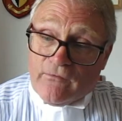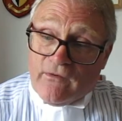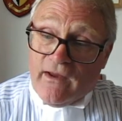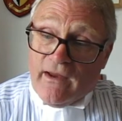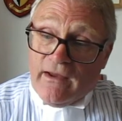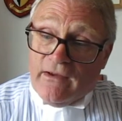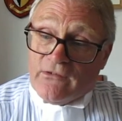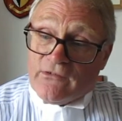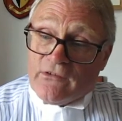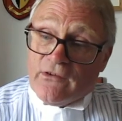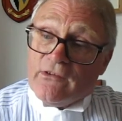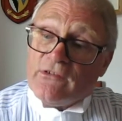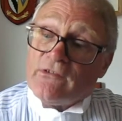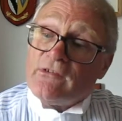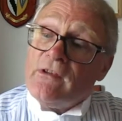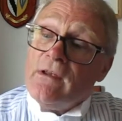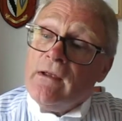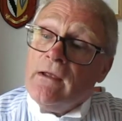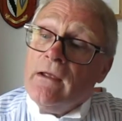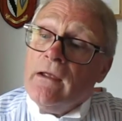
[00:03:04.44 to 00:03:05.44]

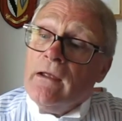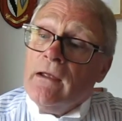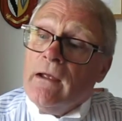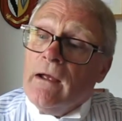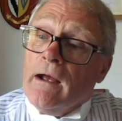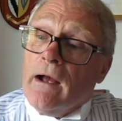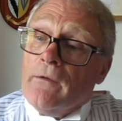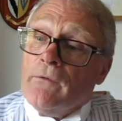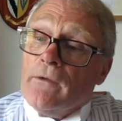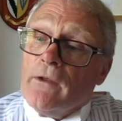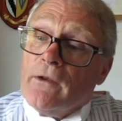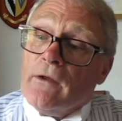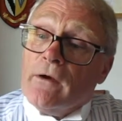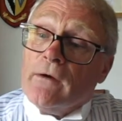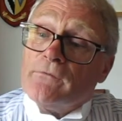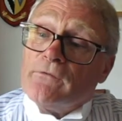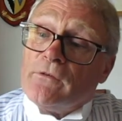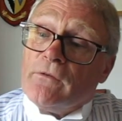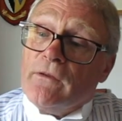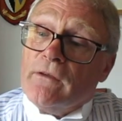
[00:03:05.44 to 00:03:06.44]
cases and then
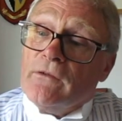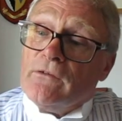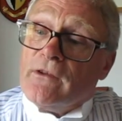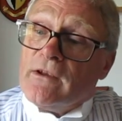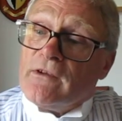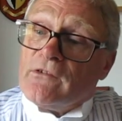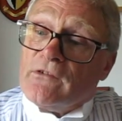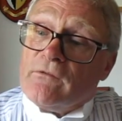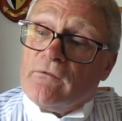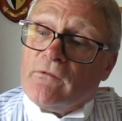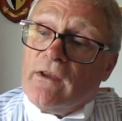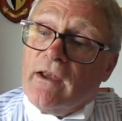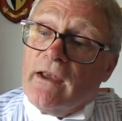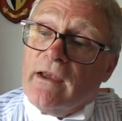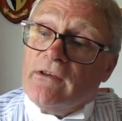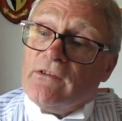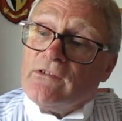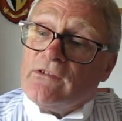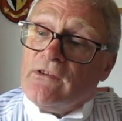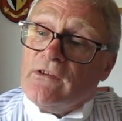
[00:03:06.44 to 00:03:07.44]
after the index of
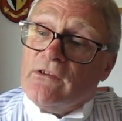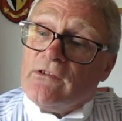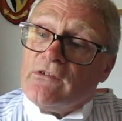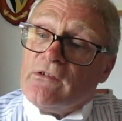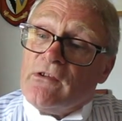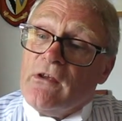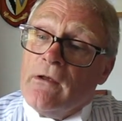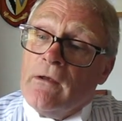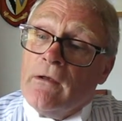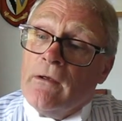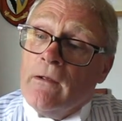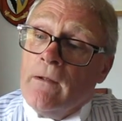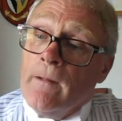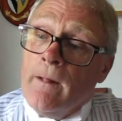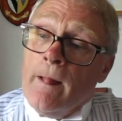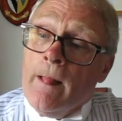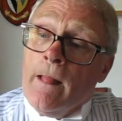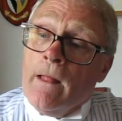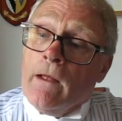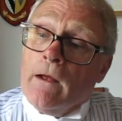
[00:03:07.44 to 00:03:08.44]
cases
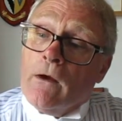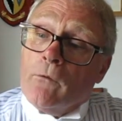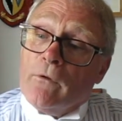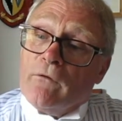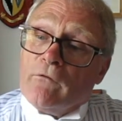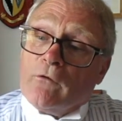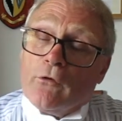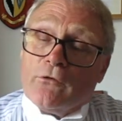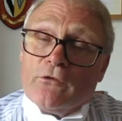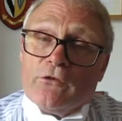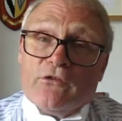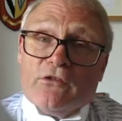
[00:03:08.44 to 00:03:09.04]
we've got a